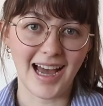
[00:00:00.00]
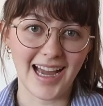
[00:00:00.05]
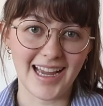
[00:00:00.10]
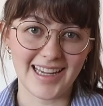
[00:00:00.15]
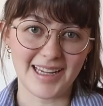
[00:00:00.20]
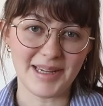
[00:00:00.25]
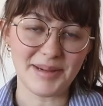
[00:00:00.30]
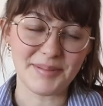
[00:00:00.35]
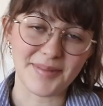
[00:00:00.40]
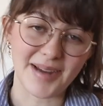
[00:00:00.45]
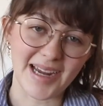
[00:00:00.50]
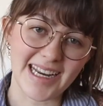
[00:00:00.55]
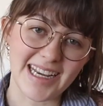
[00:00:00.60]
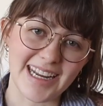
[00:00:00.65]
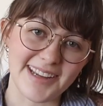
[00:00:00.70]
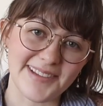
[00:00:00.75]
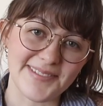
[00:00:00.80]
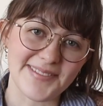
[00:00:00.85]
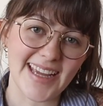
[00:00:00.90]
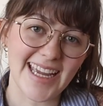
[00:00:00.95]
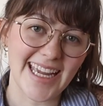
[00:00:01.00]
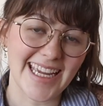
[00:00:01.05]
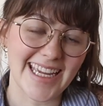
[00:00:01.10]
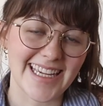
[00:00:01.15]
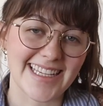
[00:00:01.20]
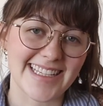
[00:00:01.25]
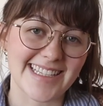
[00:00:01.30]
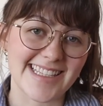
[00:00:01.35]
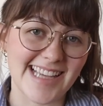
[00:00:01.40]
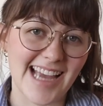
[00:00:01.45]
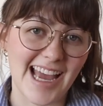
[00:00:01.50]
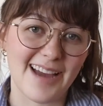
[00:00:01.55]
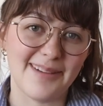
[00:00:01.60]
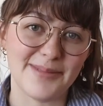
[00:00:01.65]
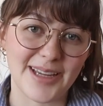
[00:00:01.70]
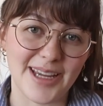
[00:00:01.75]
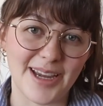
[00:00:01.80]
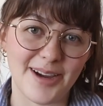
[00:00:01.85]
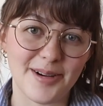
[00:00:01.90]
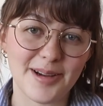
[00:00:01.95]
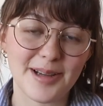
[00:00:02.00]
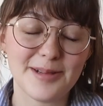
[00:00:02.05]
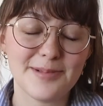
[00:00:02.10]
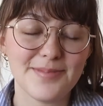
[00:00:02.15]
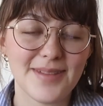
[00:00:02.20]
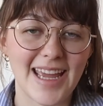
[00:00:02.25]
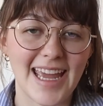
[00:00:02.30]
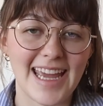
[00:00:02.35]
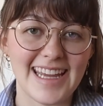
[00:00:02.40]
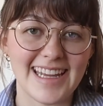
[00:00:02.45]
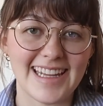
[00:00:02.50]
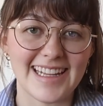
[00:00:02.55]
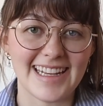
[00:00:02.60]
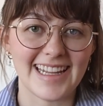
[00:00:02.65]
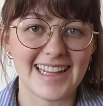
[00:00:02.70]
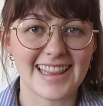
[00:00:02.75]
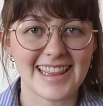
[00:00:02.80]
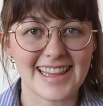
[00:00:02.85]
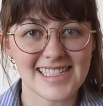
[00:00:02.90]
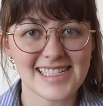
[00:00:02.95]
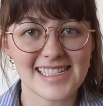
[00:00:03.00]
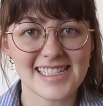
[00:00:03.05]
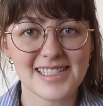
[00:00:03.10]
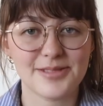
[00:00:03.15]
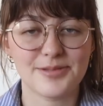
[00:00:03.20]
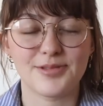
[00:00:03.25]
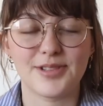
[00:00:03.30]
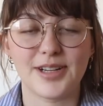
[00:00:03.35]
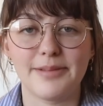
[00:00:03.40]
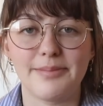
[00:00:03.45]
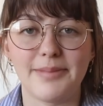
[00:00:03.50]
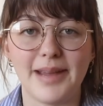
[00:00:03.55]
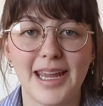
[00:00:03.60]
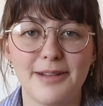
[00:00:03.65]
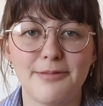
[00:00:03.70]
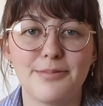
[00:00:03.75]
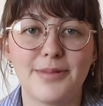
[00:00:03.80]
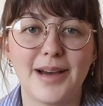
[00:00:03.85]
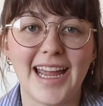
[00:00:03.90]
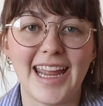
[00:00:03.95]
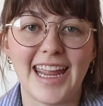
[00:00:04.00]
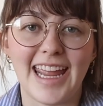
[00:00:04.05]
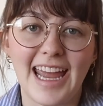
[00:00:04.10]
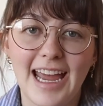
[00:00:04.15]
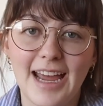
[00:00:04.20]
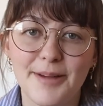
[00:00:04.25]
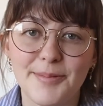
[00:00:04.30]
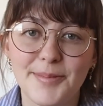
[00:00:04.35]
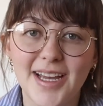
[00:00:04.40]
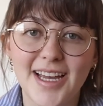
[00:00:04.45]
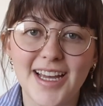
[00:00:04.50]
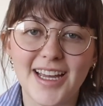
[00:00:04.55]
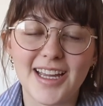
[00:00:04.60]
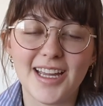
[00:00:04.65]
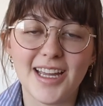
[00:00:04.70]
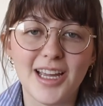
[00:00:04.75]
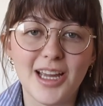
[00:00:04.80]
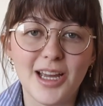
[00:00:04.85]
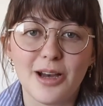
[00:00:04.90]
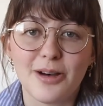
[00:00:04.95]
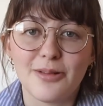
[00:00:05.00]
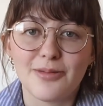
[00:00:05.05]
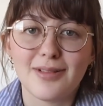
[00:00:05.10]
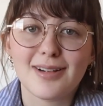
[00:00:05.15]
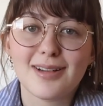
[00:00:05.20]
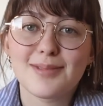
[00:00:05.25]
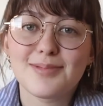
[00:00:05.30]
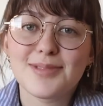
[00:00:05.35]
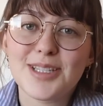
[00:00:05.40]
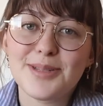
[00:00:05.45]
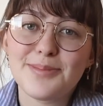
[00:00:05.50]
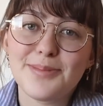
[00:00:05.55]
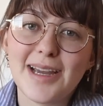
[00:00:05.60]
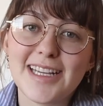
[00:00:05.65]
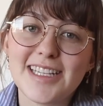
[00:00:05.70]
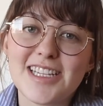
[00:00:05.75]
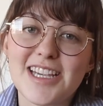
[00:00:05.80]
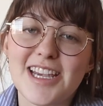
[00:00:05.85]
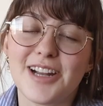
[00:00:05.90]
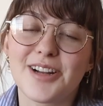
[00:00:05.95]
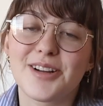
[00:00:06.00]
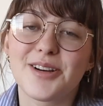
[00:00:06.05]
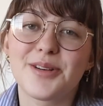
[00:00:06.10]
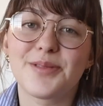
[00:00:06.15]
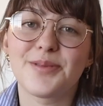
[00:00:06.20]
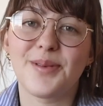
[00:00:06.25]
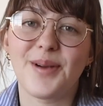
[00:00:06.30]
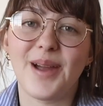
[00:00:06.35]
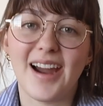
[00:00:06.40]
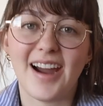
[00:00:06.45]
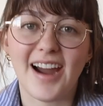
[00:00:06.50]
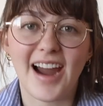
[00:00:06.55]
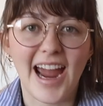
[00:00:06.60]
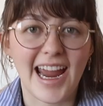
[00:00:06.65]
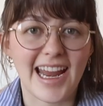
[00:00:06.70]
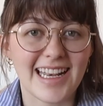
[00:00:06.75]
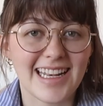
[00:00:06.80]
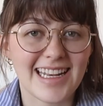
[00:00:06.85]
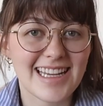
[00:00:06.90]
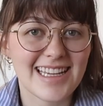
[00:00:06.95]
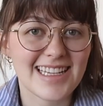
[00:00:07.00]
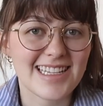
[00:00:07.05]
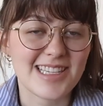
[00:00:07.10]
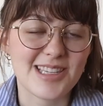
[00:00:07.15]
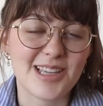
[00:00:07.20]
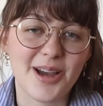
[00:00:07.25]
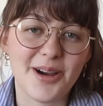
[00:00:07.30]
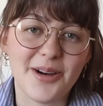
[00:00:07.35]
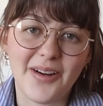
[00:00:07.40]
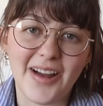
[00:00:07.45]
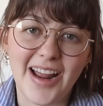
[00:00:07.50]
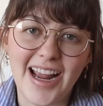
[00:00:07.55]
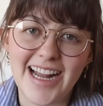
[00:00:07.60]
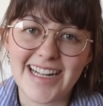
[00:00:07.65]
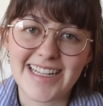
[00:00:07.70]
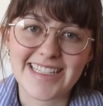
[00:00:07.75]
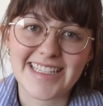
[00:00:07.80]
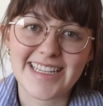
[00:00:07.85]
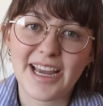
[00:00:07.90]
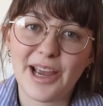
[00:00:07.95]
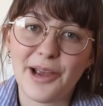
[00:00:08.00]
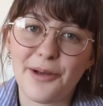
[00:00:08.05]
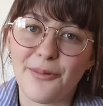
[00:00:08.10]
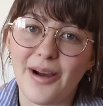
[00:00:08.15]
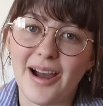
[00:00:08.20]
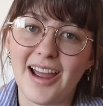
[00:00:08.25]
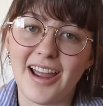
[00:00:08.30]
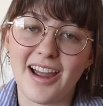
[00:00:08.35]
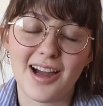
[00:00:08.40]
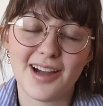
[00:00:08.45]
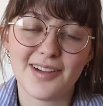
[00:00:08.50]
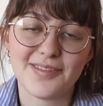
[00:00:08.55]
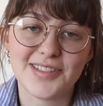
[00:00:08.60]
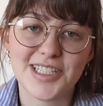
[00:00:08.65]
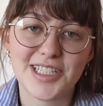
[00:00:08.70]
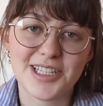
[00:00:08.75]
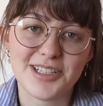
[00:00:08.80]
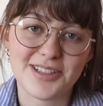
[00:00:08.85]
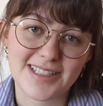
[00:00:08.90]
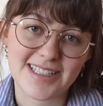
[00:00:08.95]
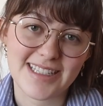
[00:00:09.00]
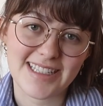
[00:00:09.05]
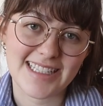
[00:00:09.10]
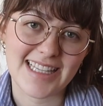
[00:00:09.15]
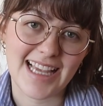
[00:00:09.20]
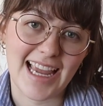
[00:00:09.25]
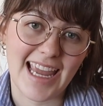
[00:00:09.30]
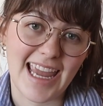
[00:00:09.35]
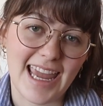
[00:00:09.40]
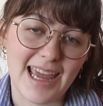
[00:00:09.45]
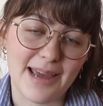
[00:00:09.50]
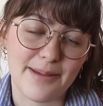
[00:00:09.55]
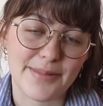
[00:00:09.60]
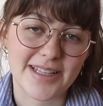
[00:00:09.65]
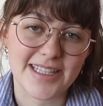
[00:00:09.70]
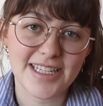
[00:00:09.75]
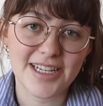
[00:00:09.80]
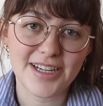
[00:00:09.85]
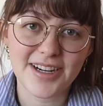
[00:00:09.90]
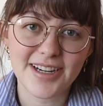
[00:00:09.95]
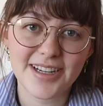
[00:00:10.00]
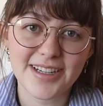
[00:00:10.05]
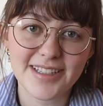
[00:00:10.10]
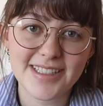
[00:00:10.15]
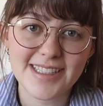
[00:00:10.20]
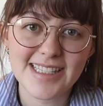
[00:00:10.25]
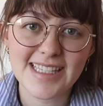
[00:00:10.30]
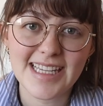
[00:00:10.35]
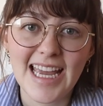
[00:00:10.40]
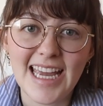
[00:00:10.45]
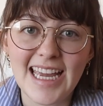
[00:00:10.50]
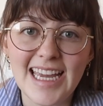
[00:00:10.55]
Hi, my name is Emma Yoakum and this is Remade by Emma. Welcome to my channel where I knit, sew, and DIY, often using secondhand materials.